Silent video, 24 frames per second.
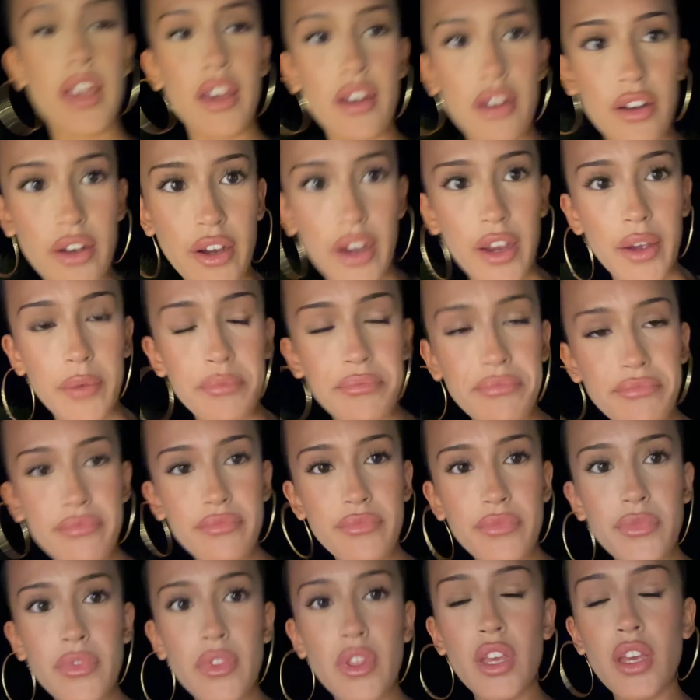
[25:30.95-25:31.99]
Okay.
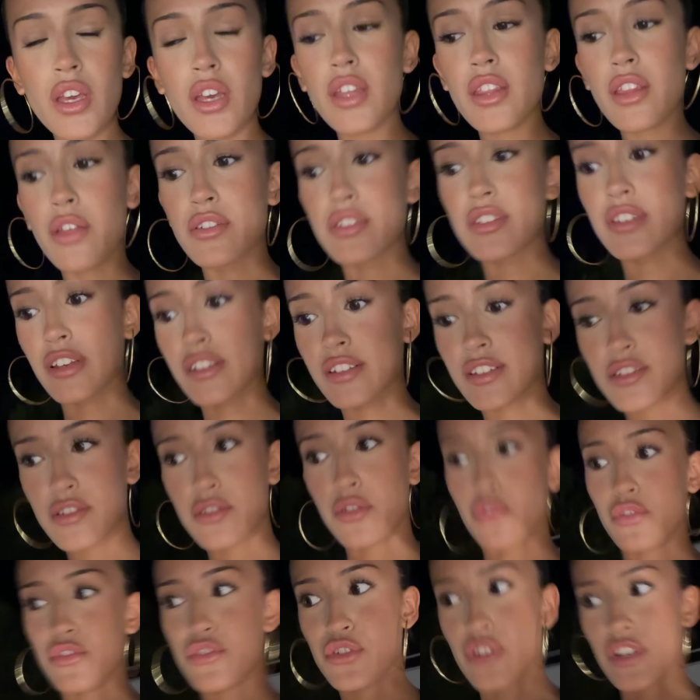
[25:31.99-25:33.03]
That was like so
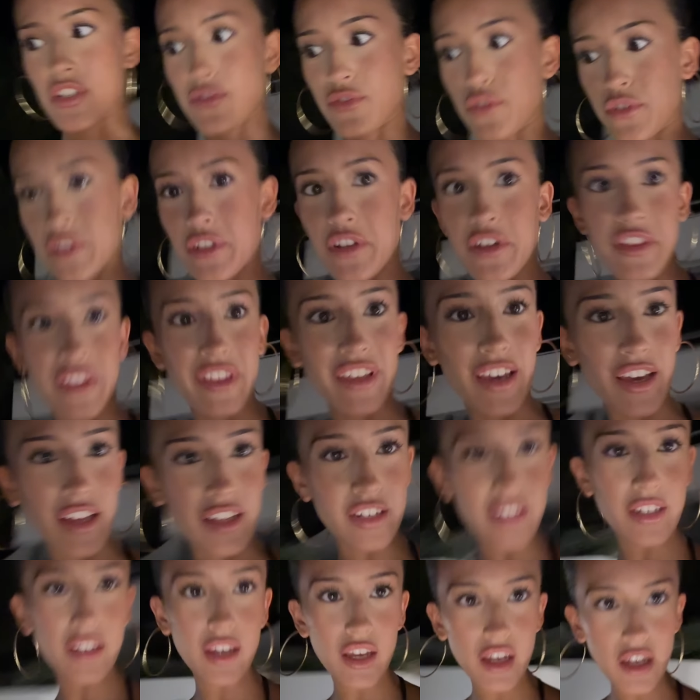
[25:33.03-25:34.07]
stressful near the end,
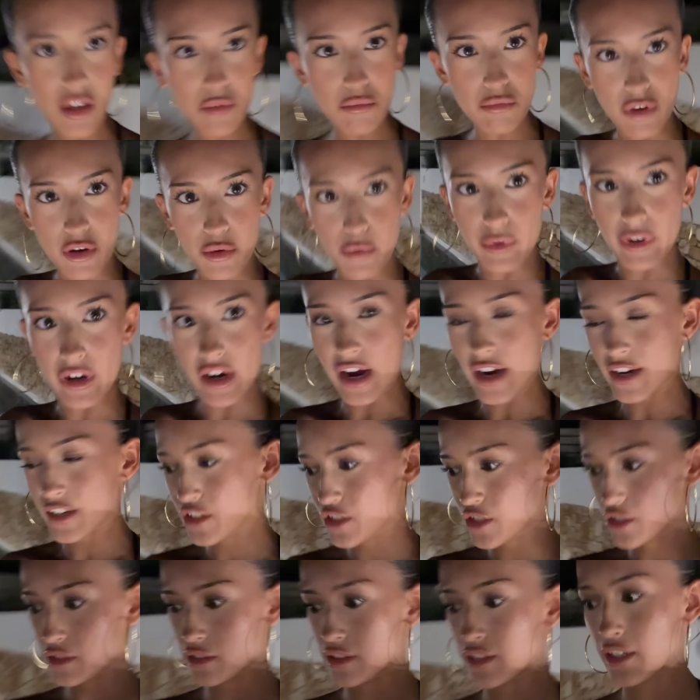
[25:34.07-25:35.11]
but we're
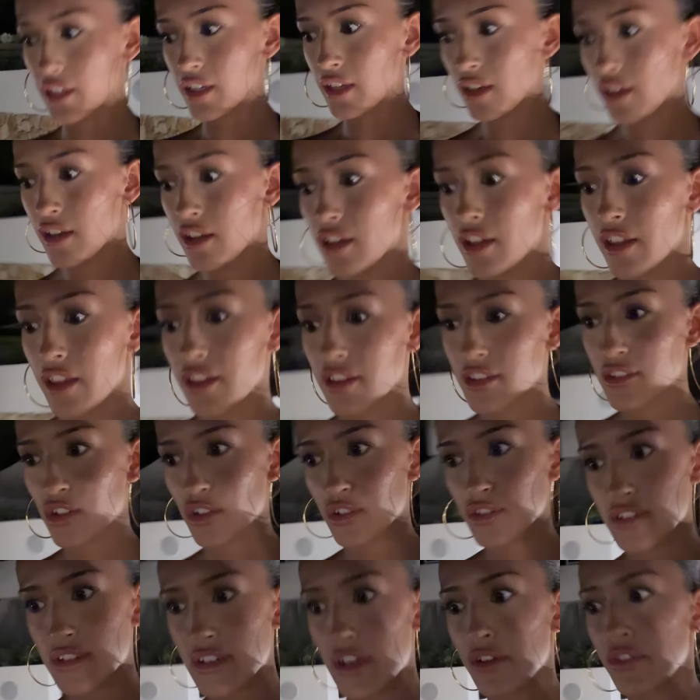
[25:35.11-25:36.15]
actually,
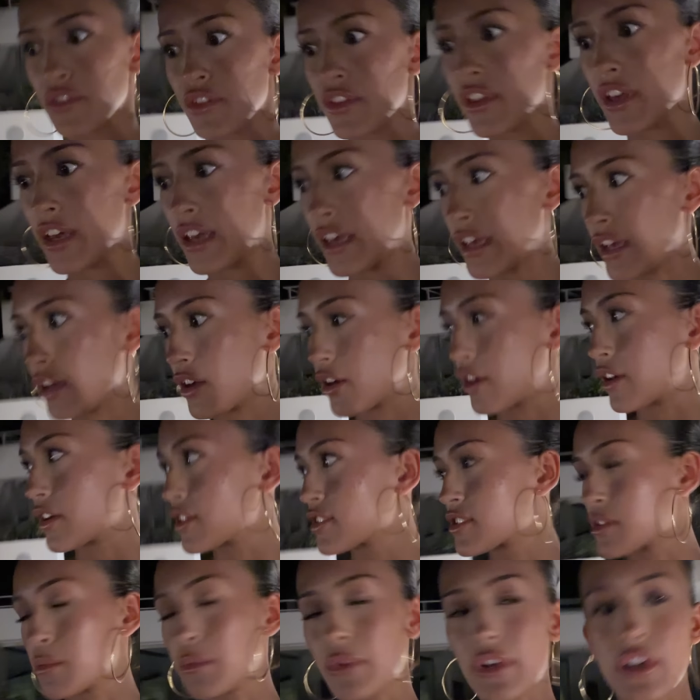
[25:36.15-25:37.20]
turns out they are
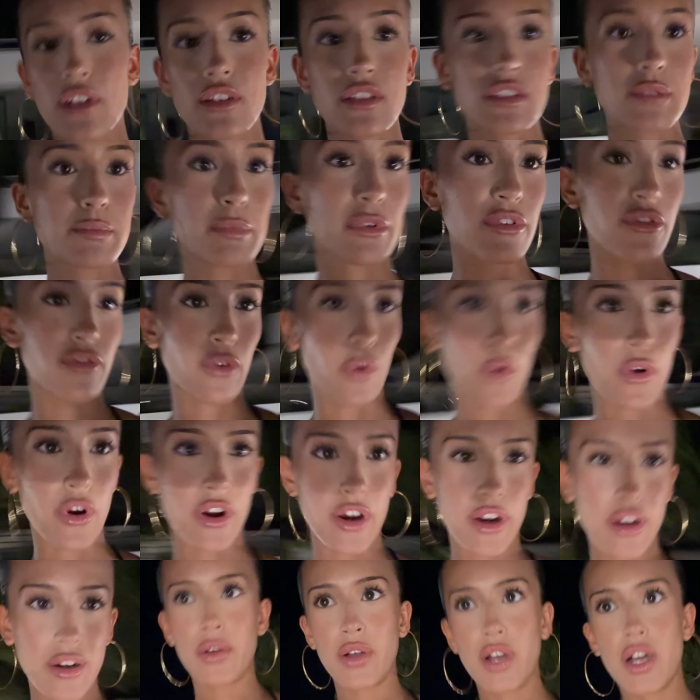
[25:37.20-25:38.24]
somewhere else before
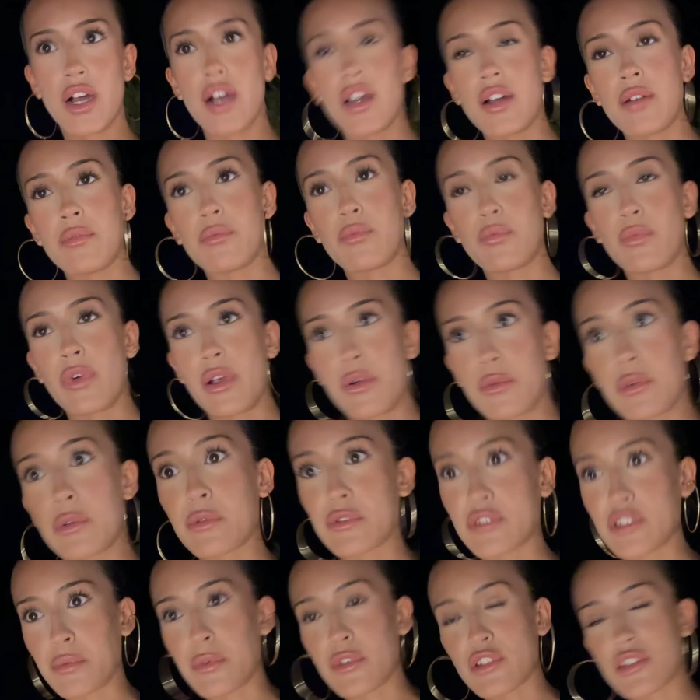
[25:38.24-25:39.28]
where we were
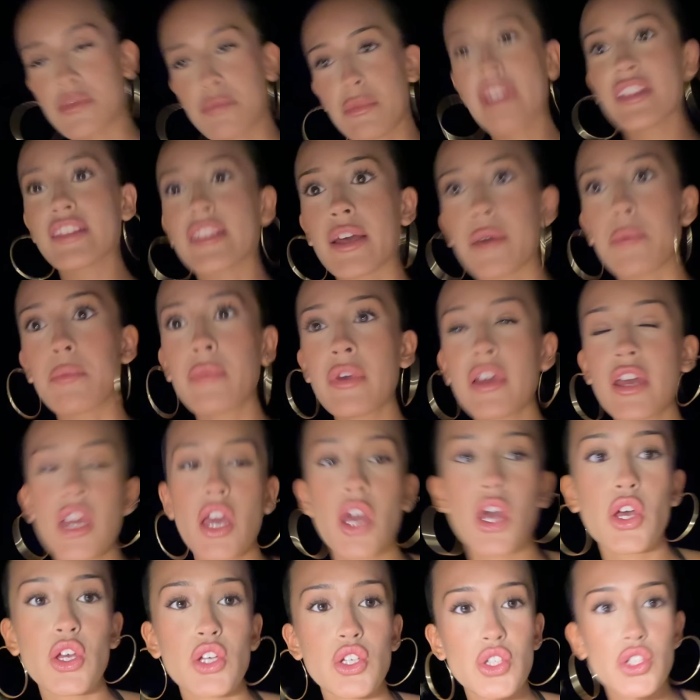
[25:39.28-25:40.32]
supposed to meet them.
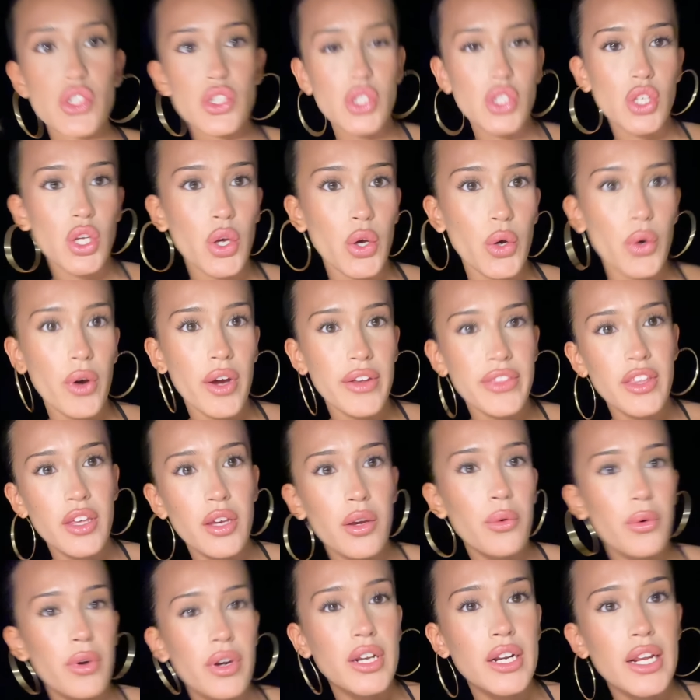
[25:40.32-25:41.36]
So I think
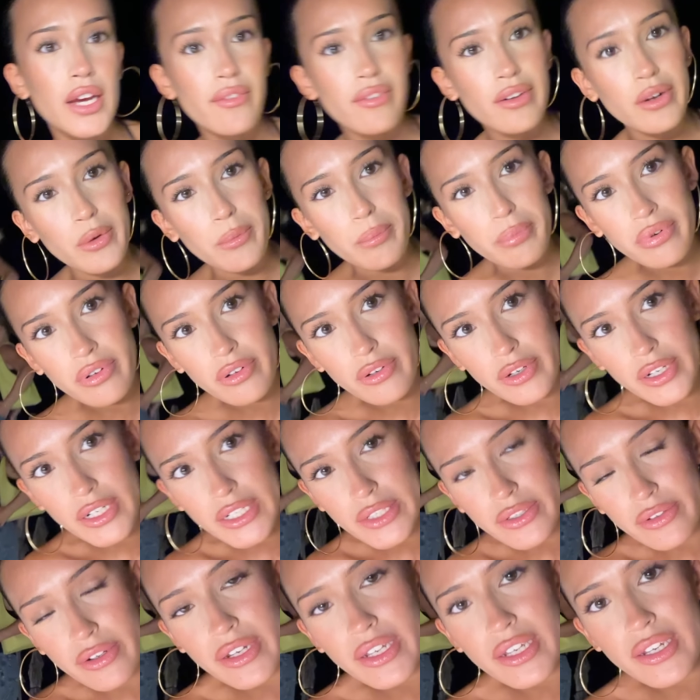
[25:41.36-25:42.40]
we're gonna have a little
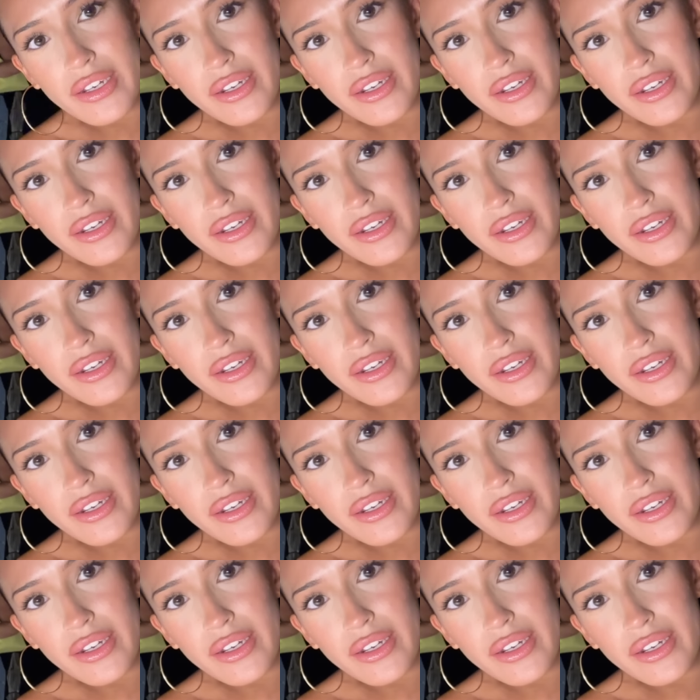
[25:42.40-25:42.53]
pre-drink.